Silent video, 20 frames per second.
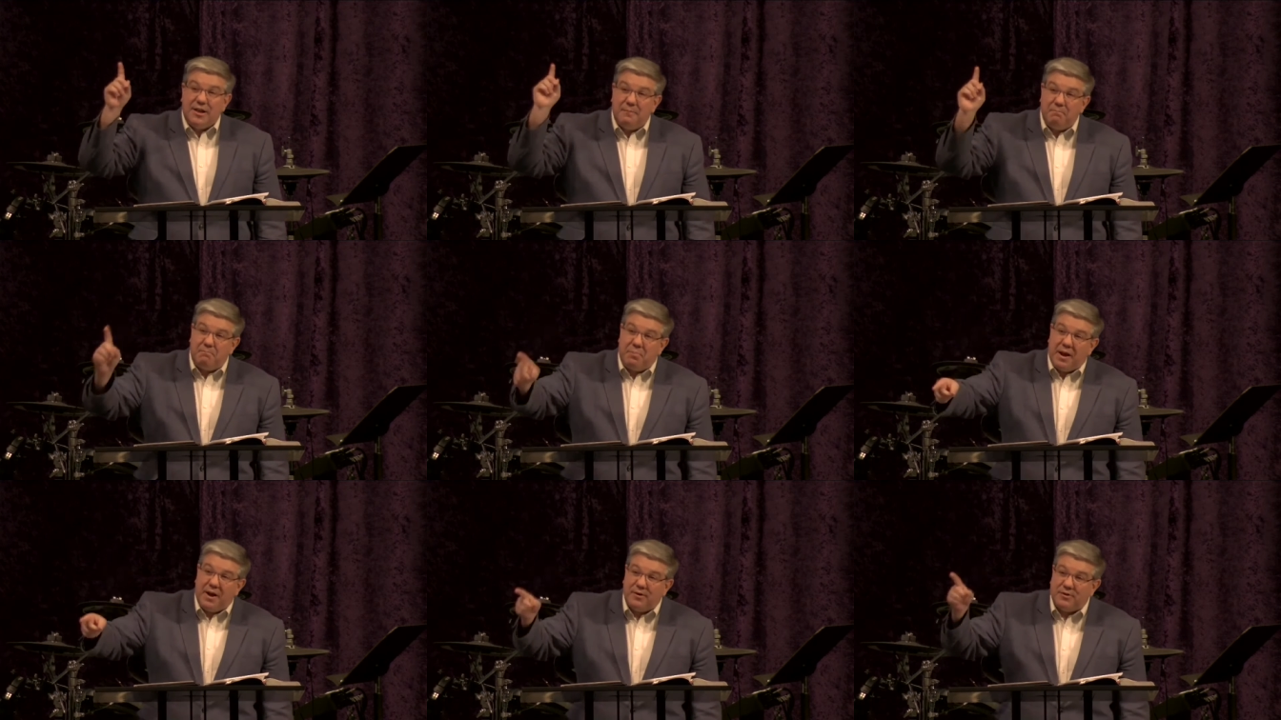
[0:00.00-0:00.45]

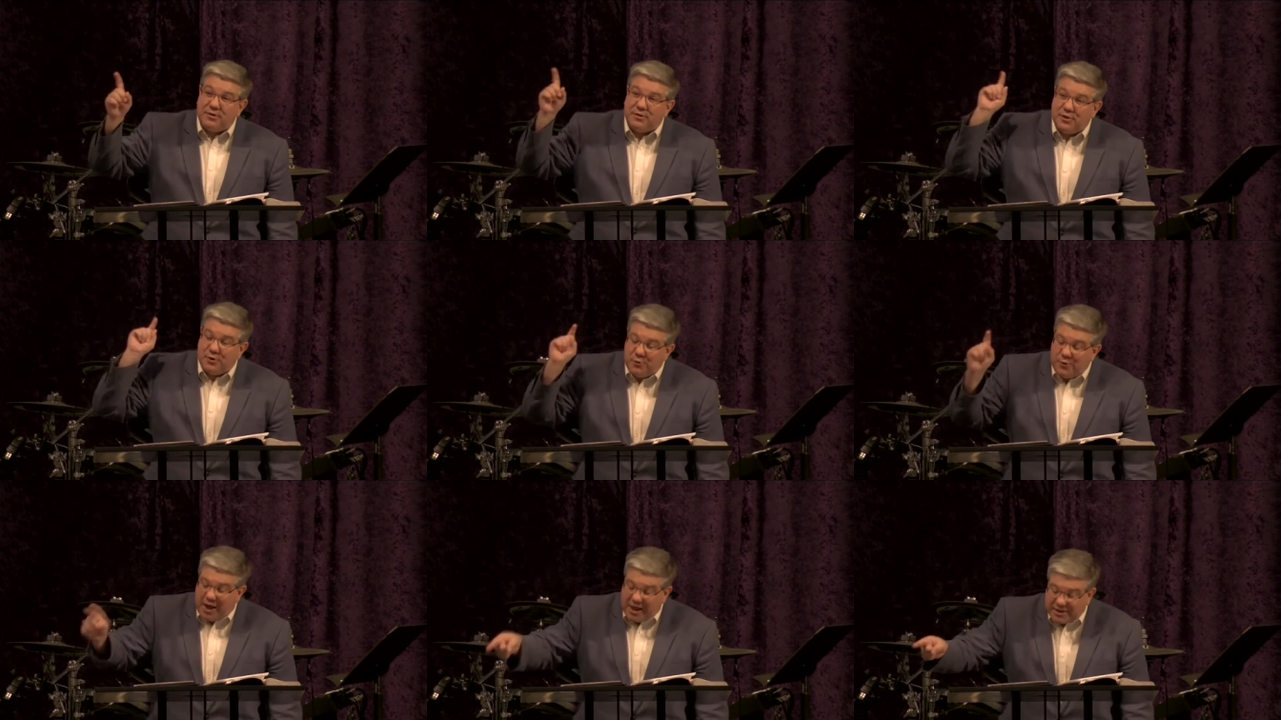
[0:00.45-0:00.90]
compared to
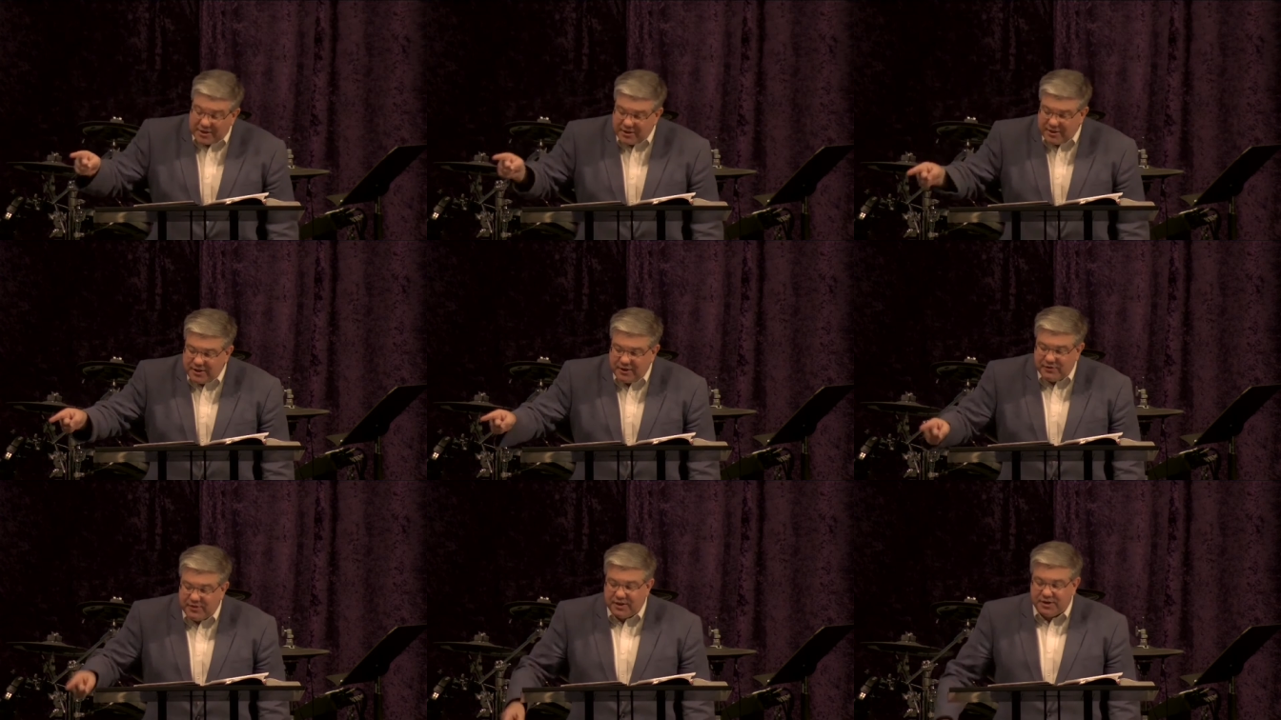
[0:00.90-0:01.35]
the
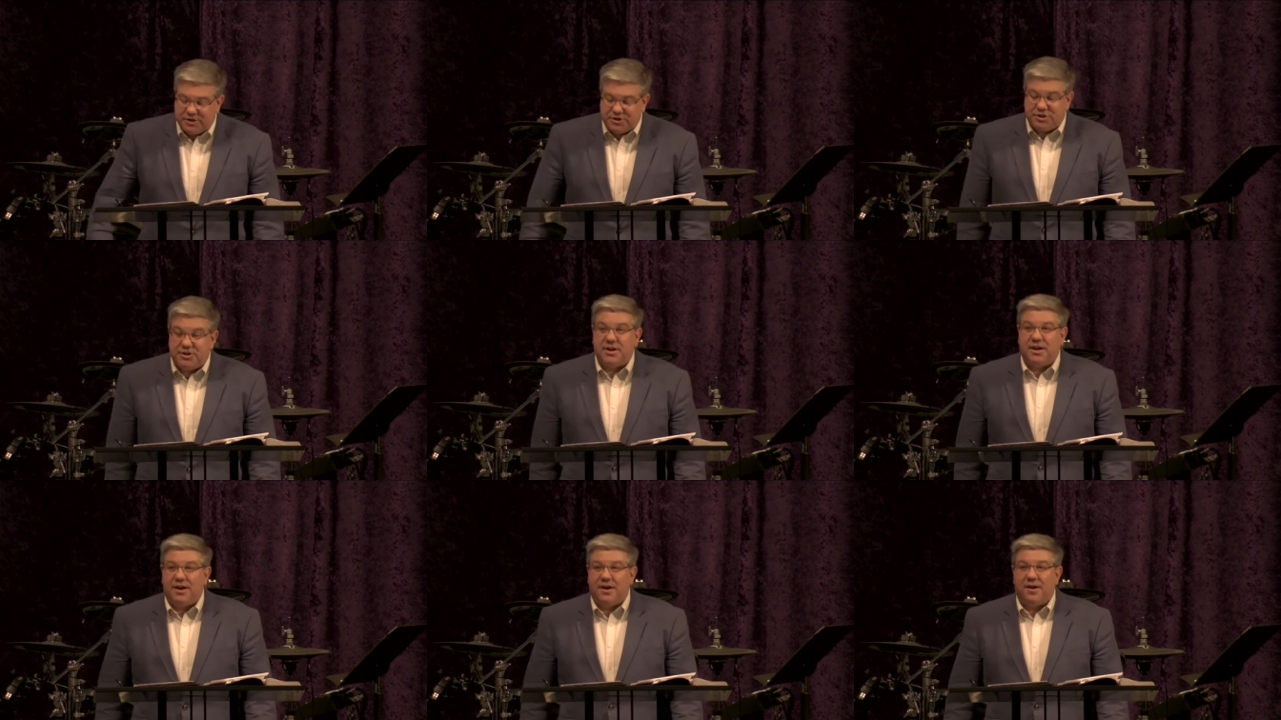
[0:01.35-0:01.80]
rest of
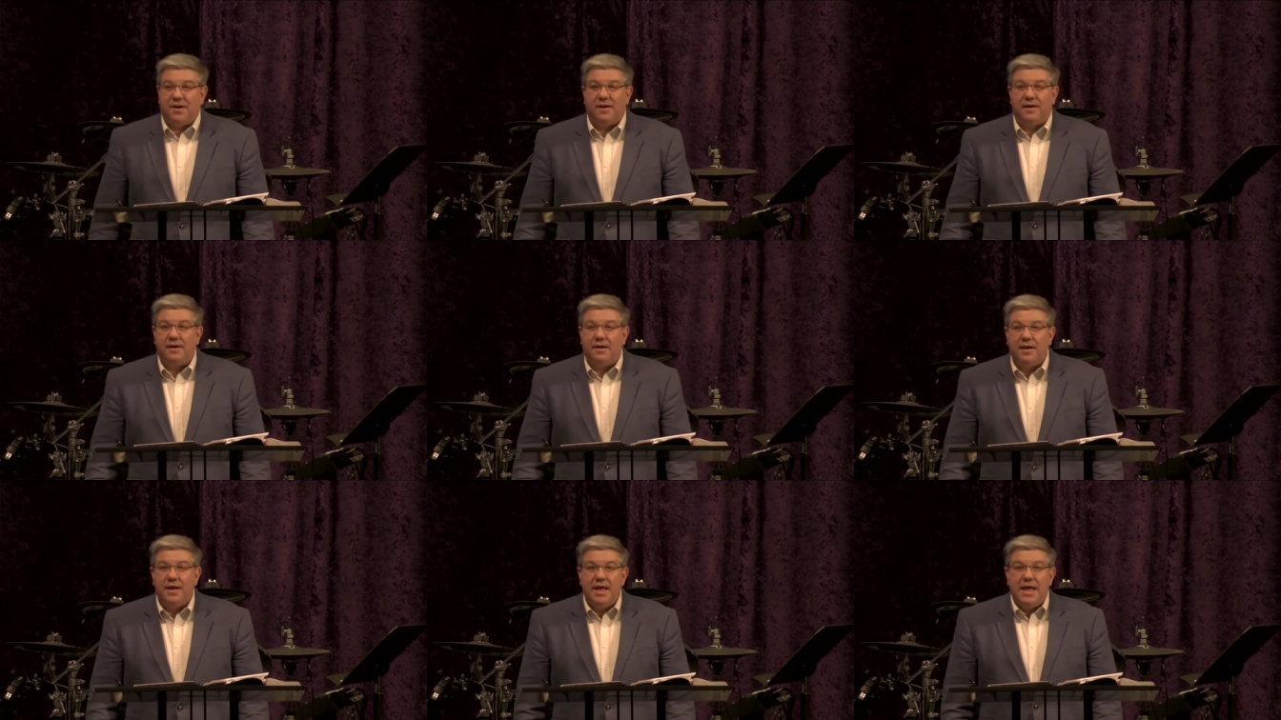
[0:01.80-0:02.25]
this year,
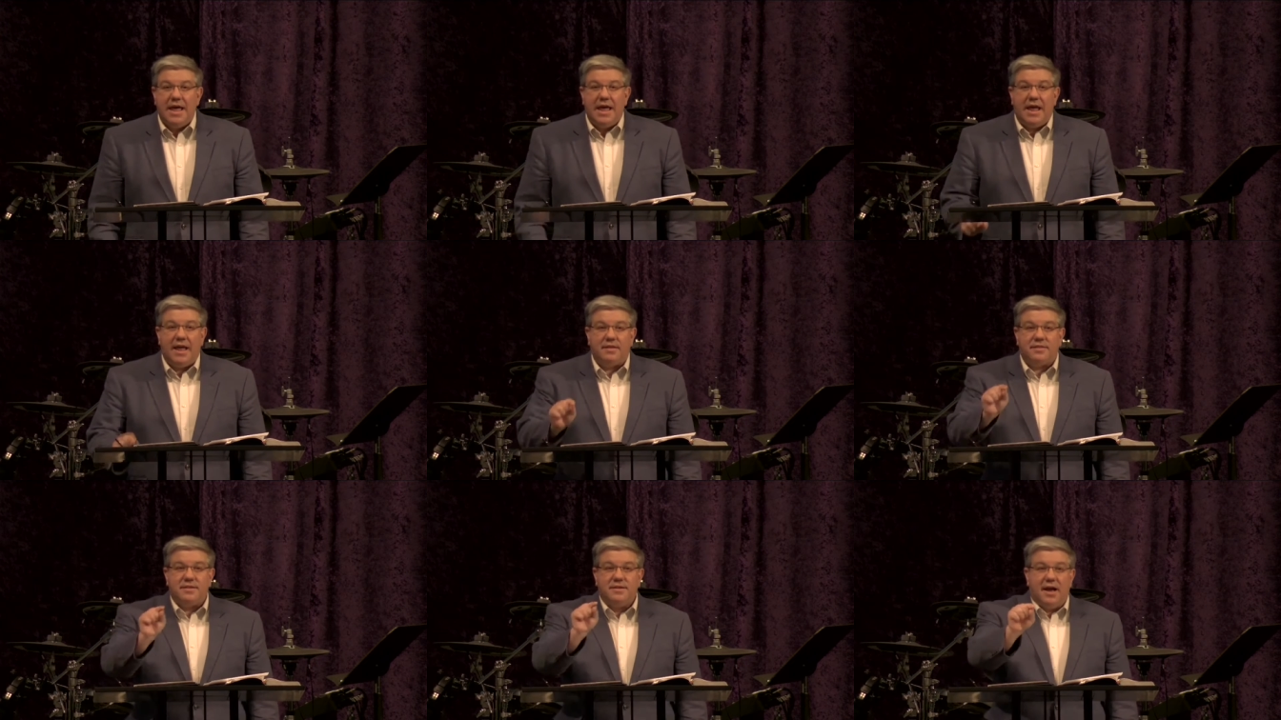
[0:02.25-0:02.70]

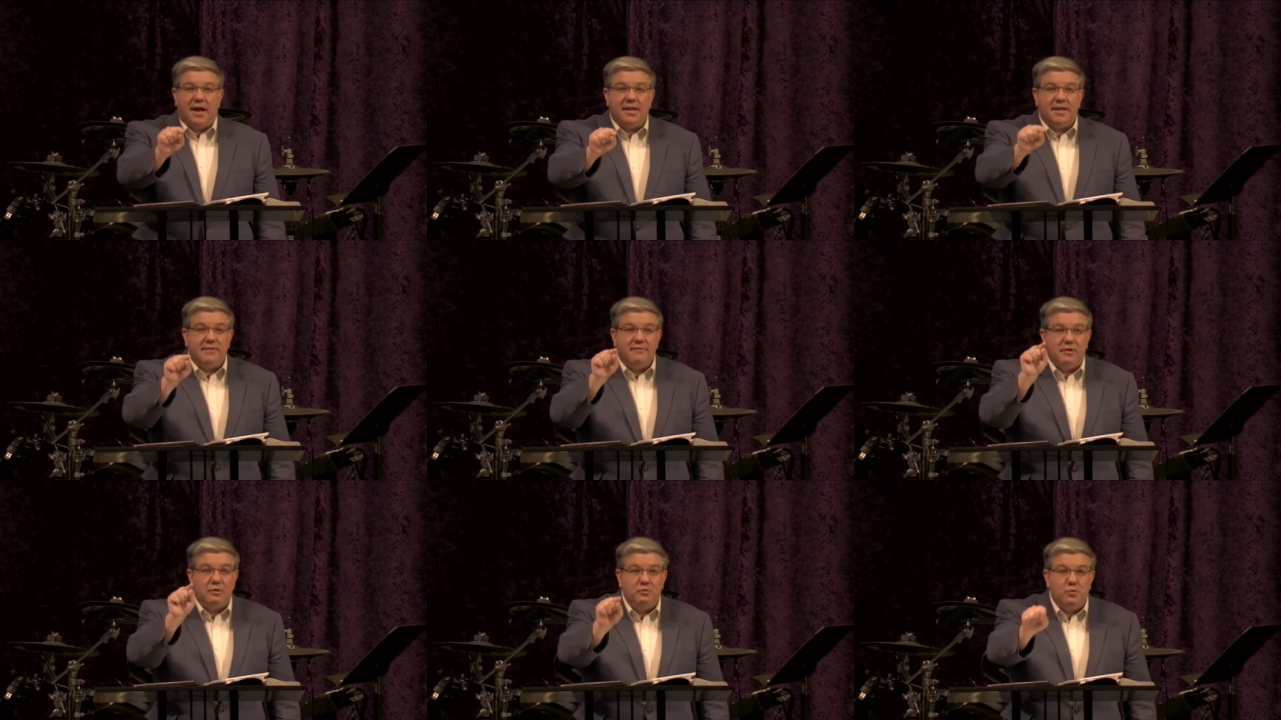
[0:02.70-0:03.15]
it's
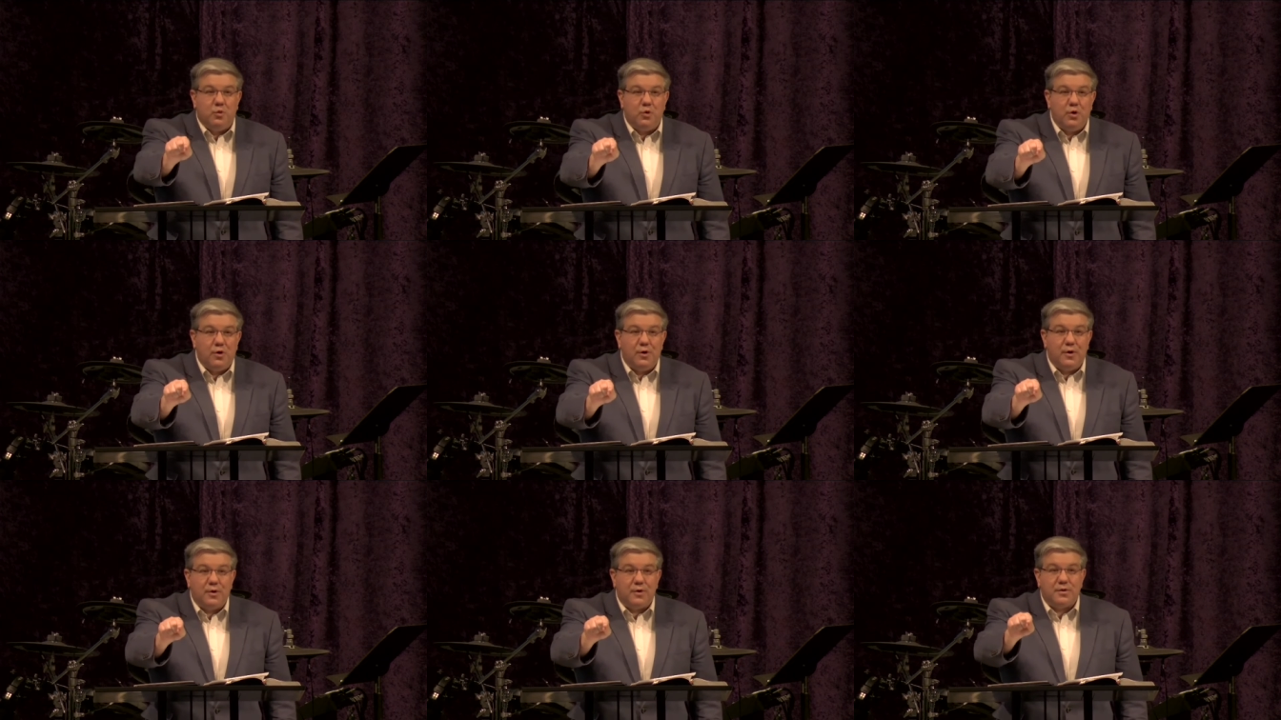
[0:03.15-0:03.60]
not even
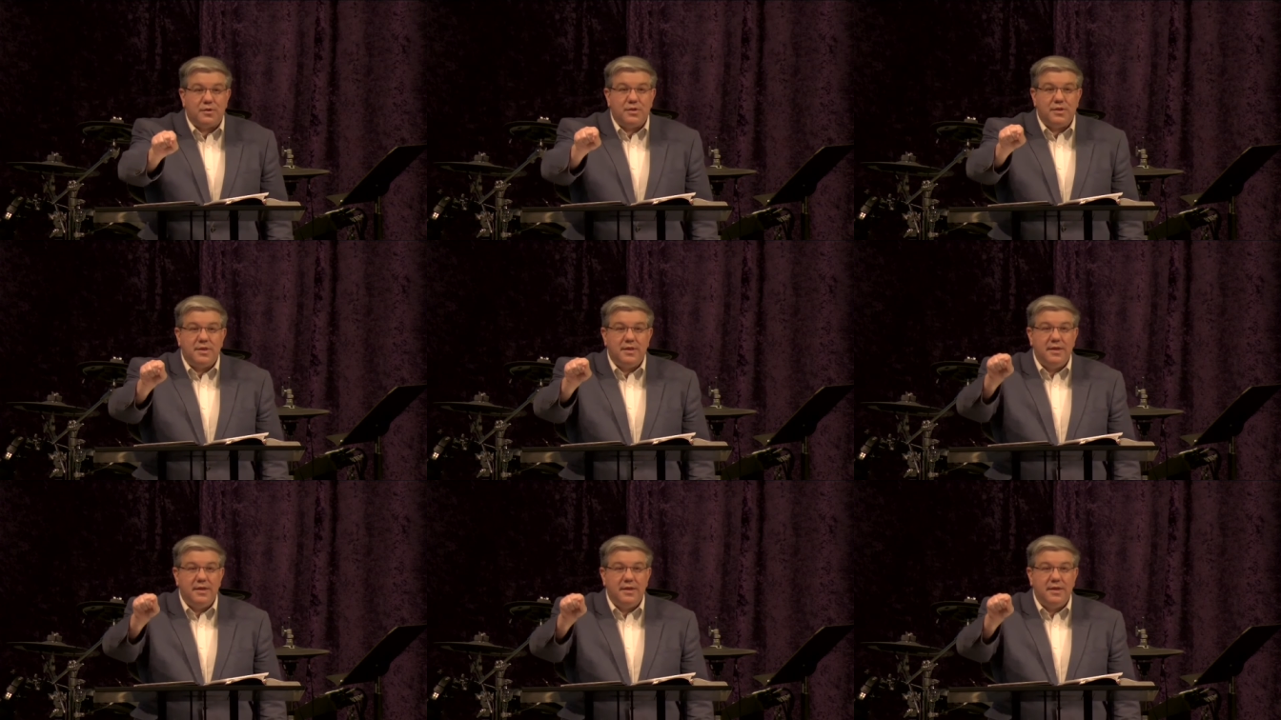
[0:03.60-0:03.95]
worth